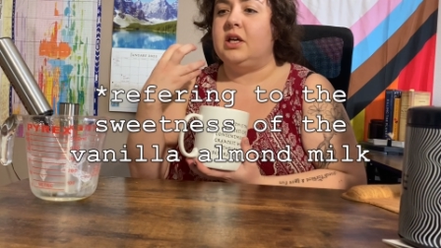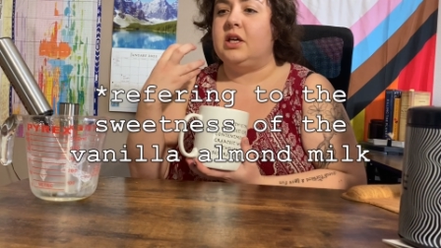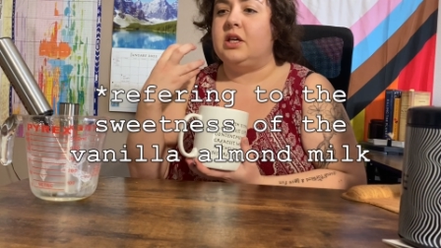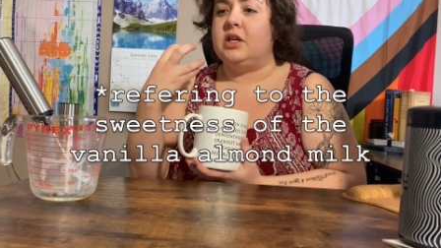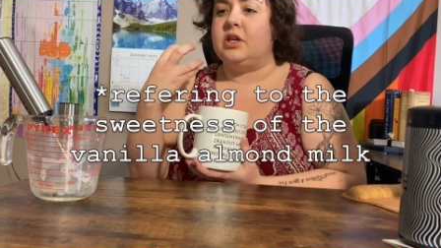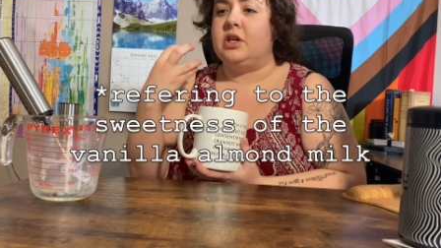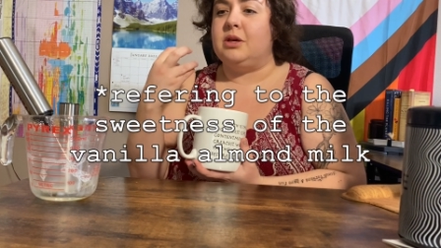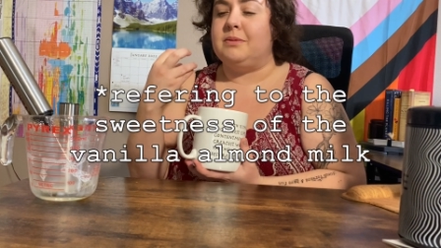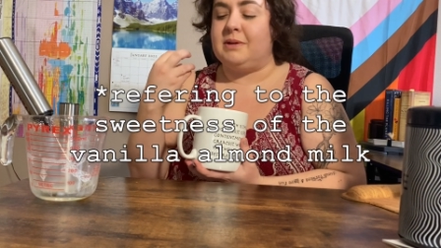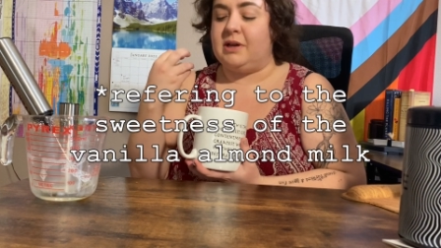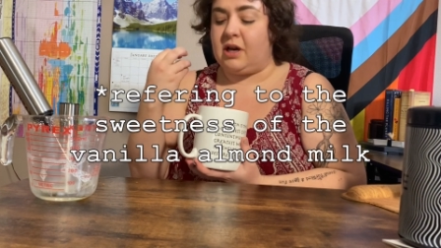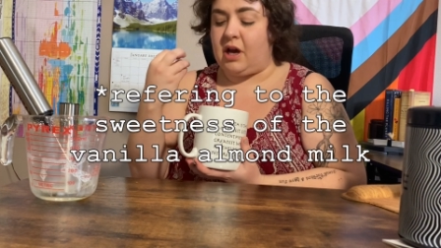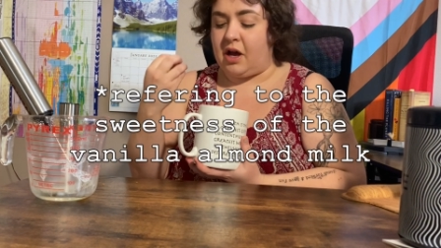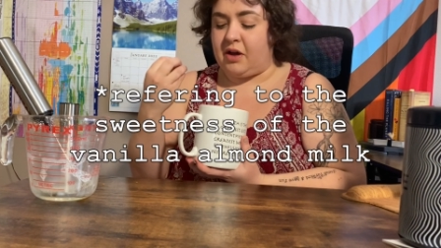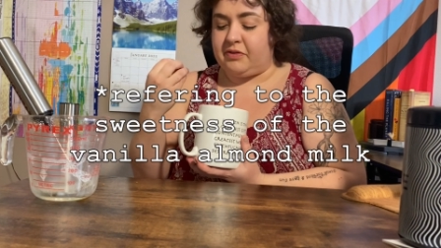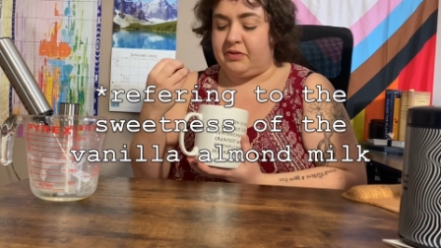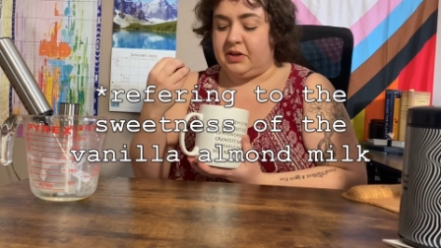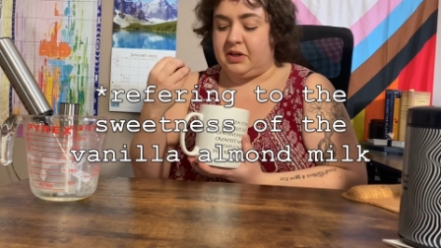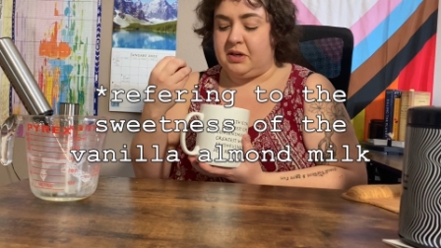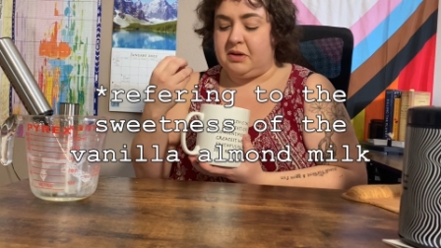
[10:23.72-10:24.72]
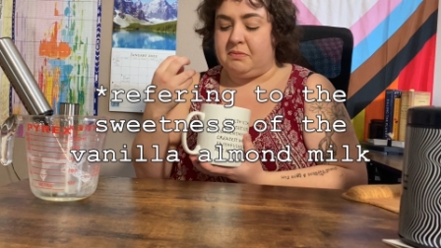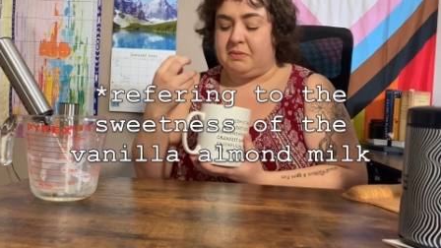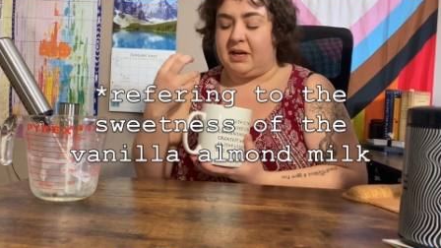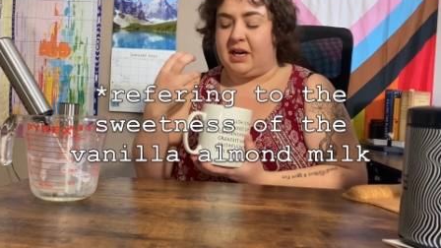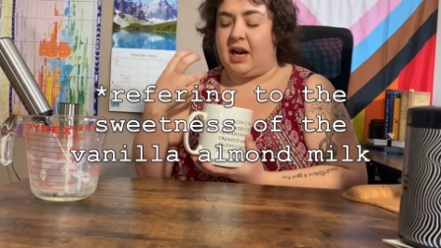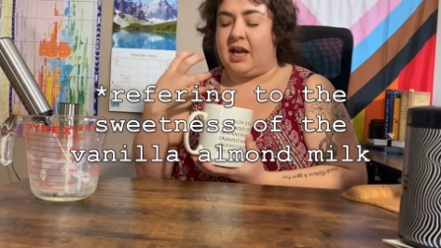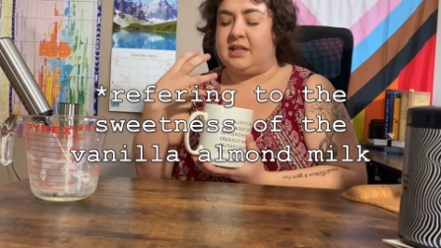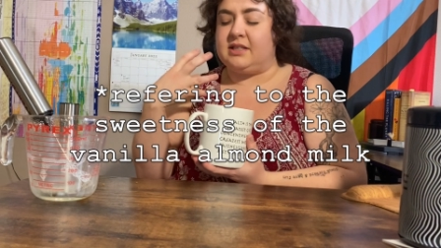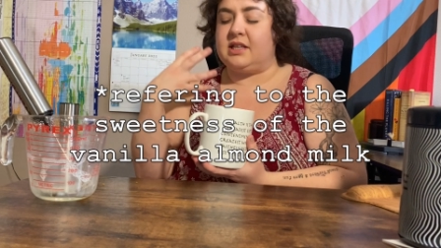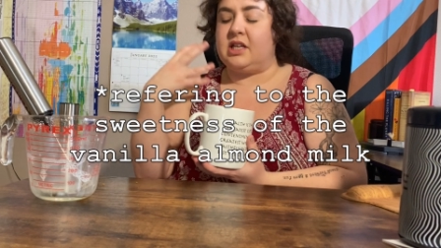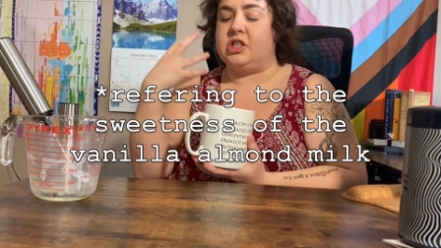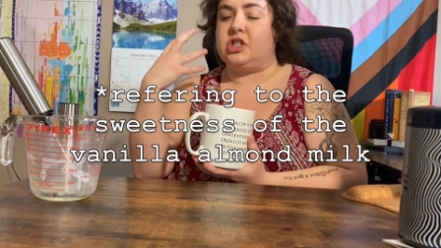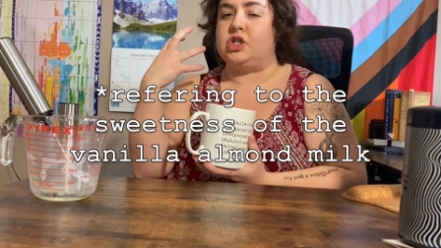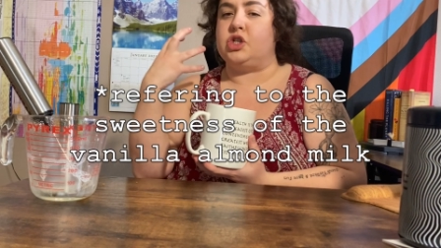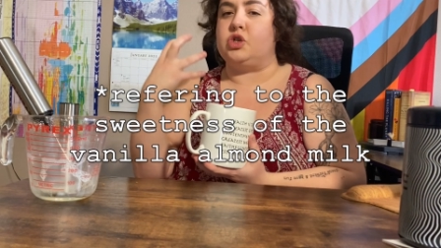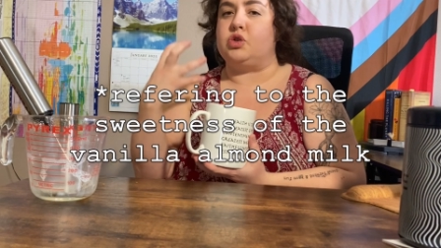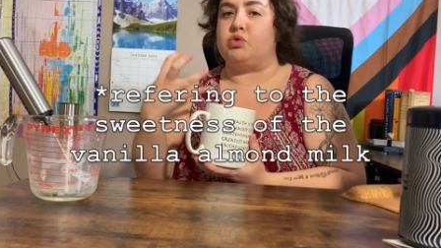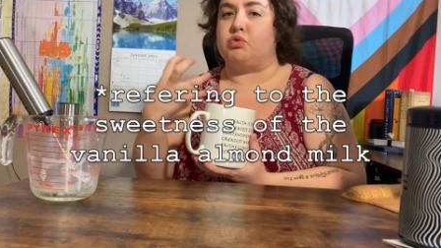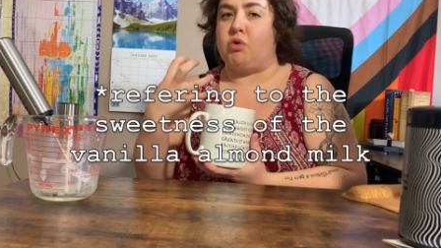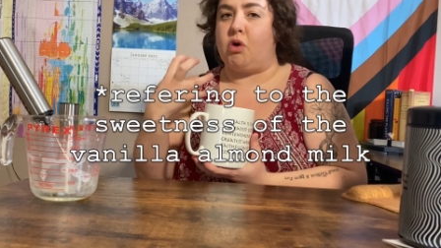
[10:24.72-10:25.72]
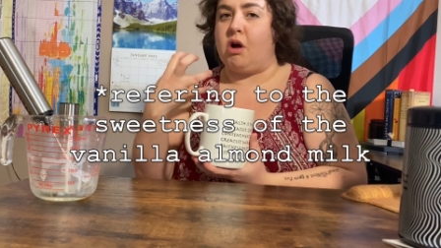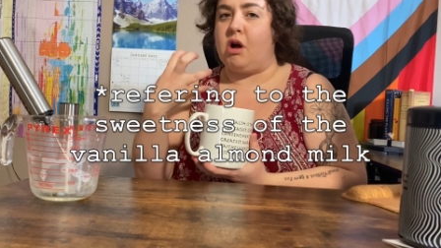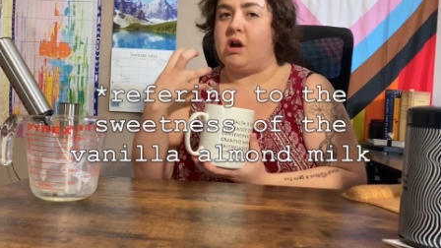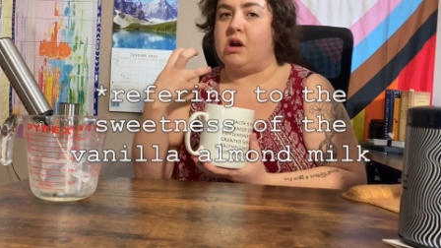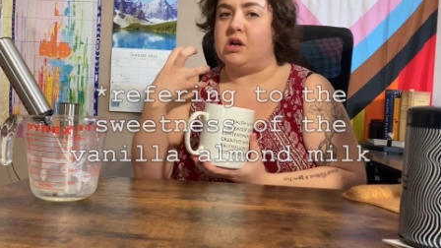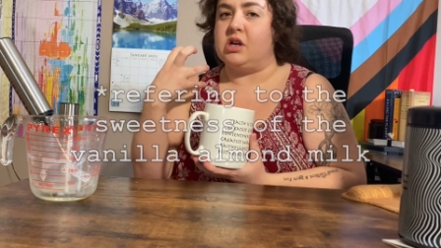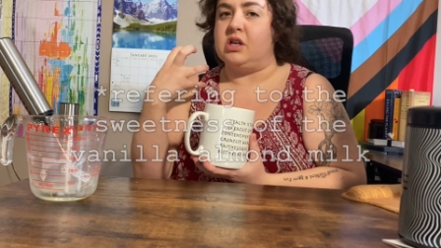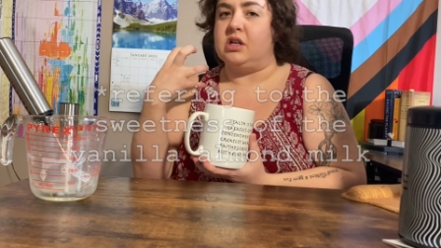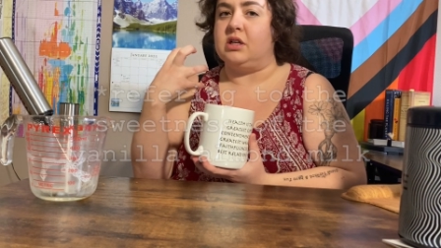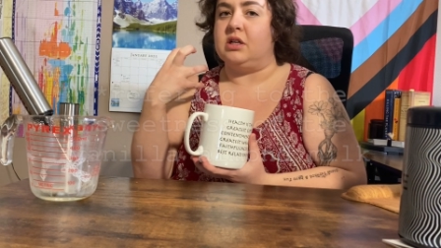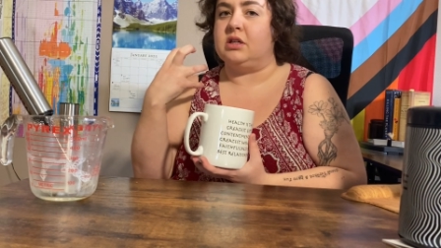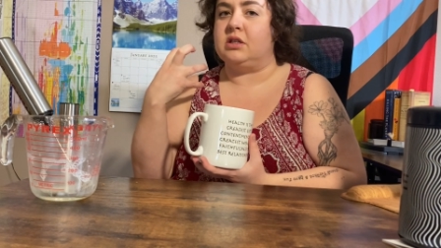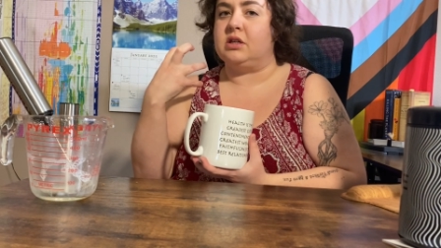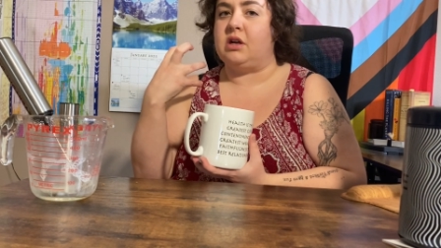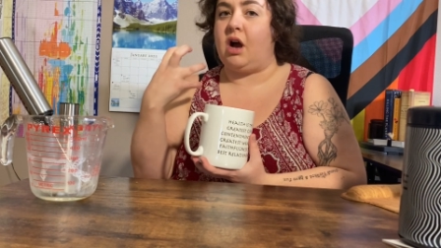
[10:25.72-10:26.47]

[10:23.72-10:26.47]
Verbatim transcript: Cuban coffee, but it has that strong